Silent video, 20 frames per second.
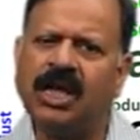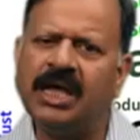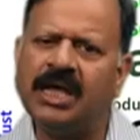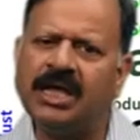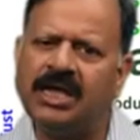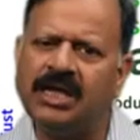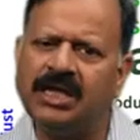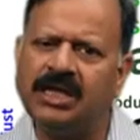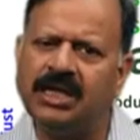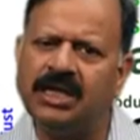
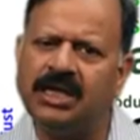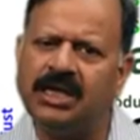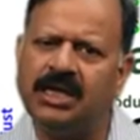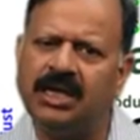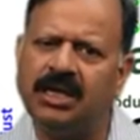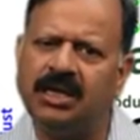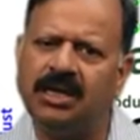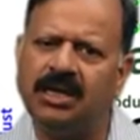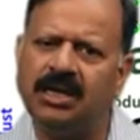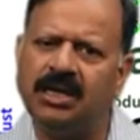
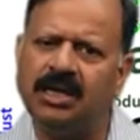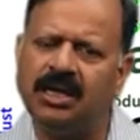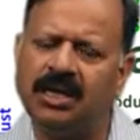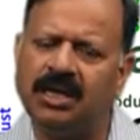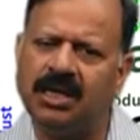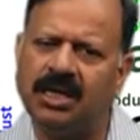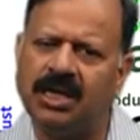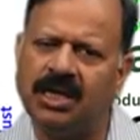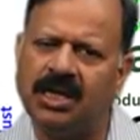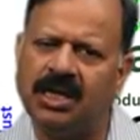He
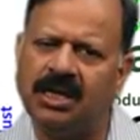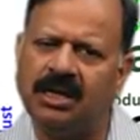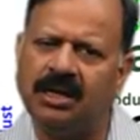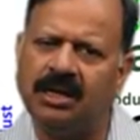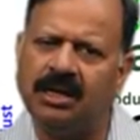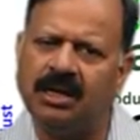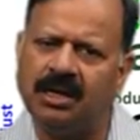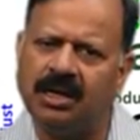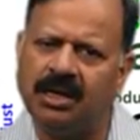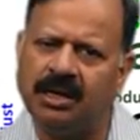
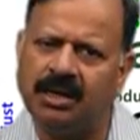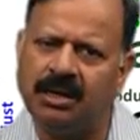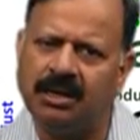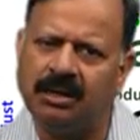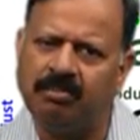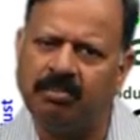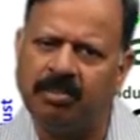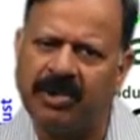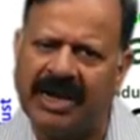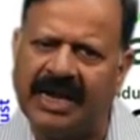
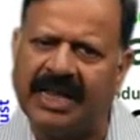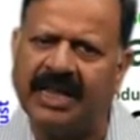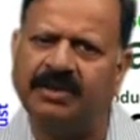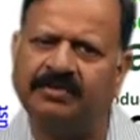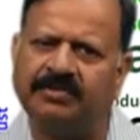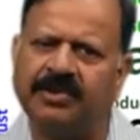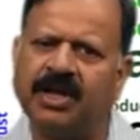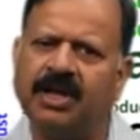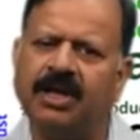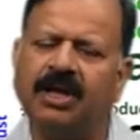
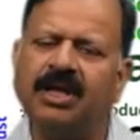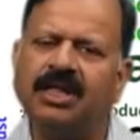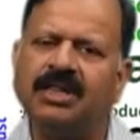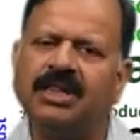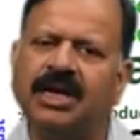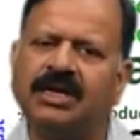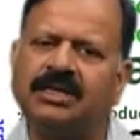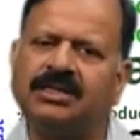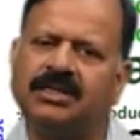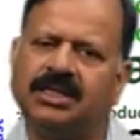believed
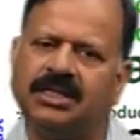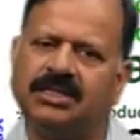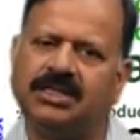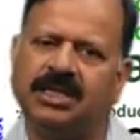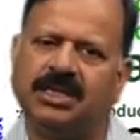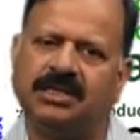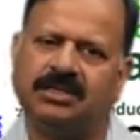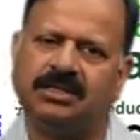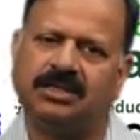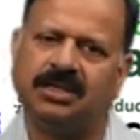that this
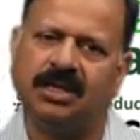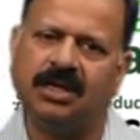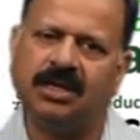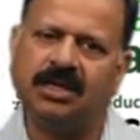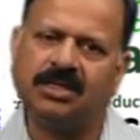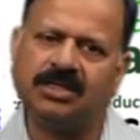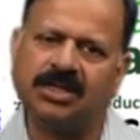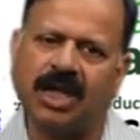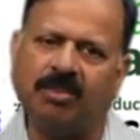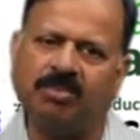is
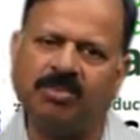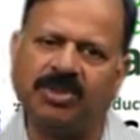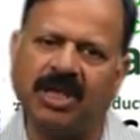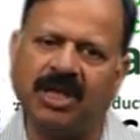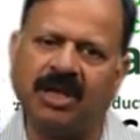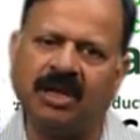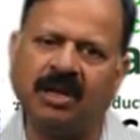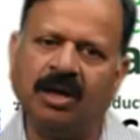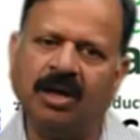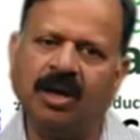
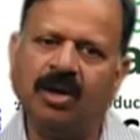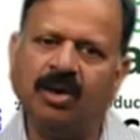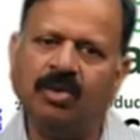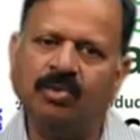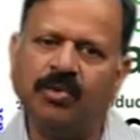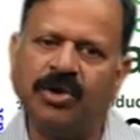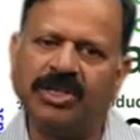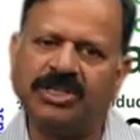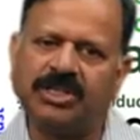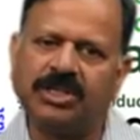something
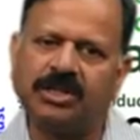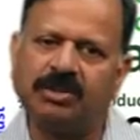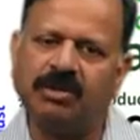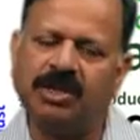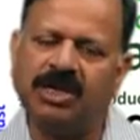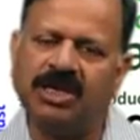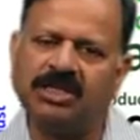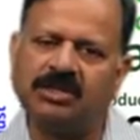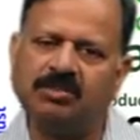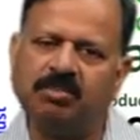which
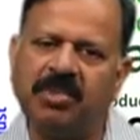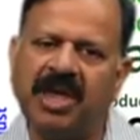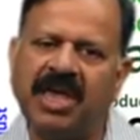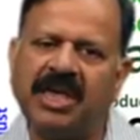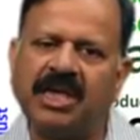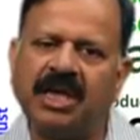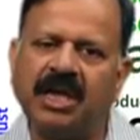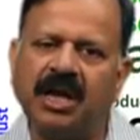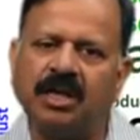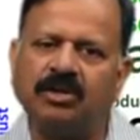is
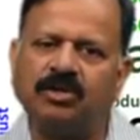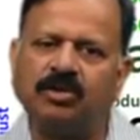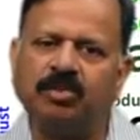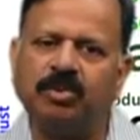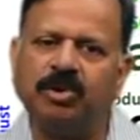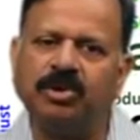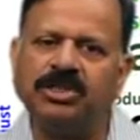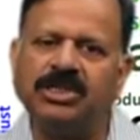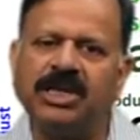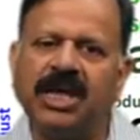making
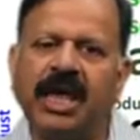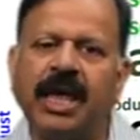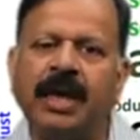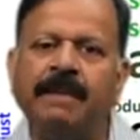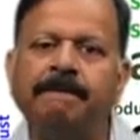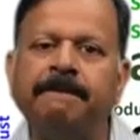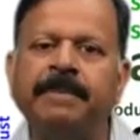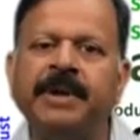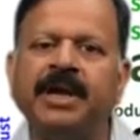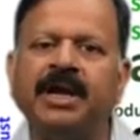anthropology
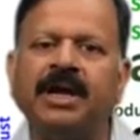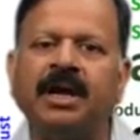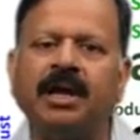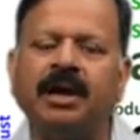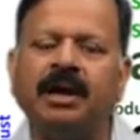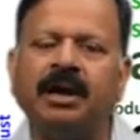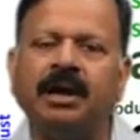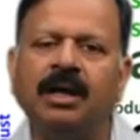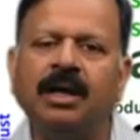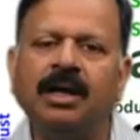
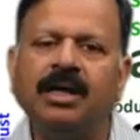empirical.